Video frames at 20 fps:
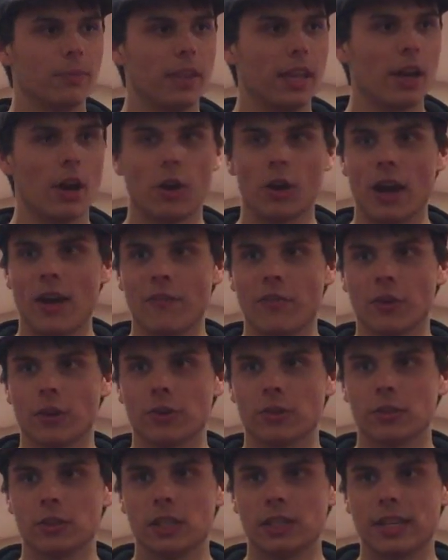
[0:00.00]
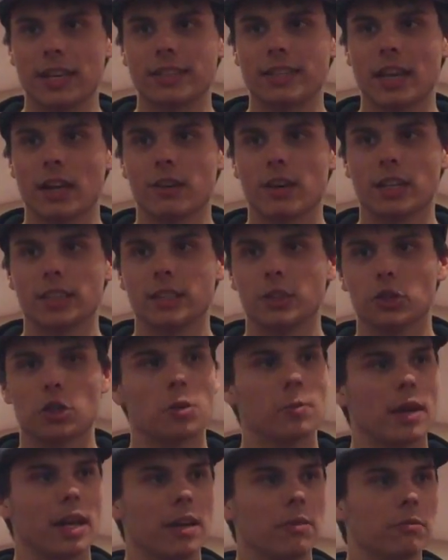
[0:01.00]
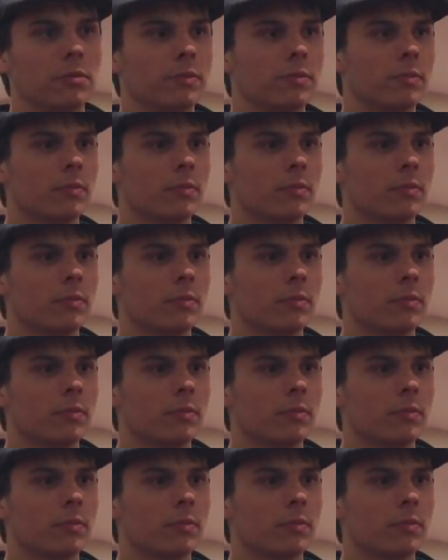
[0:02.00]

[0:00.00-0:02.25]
in our effort to take down Nazi Germany.